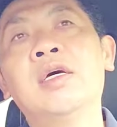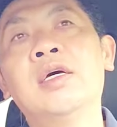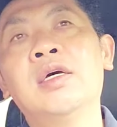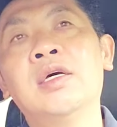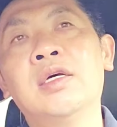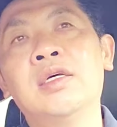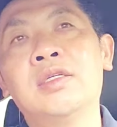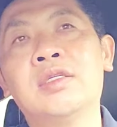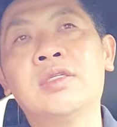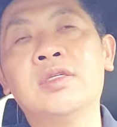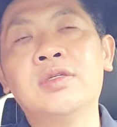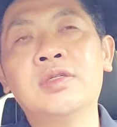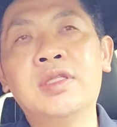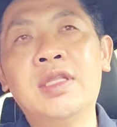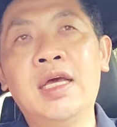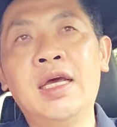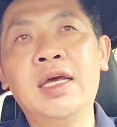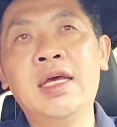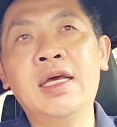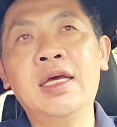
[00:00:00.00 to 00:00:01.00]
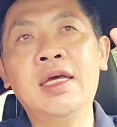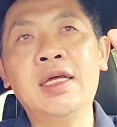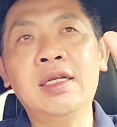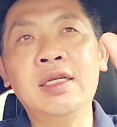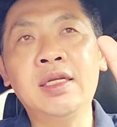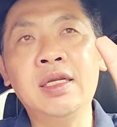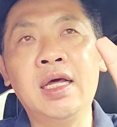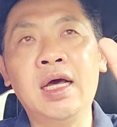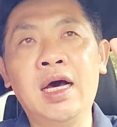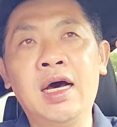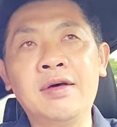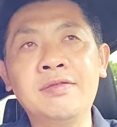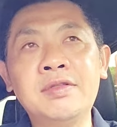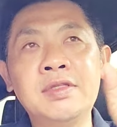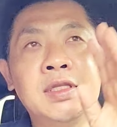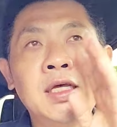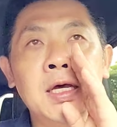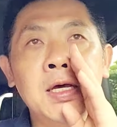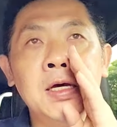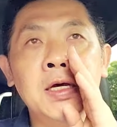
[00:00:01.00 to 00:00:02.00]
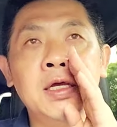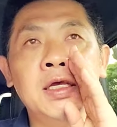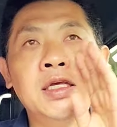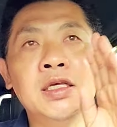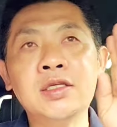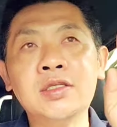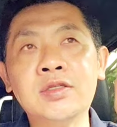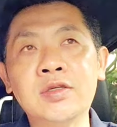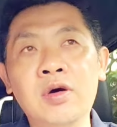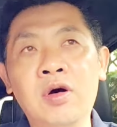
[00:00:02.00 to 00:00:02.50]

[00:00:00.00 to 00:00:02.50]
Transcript: So then after it's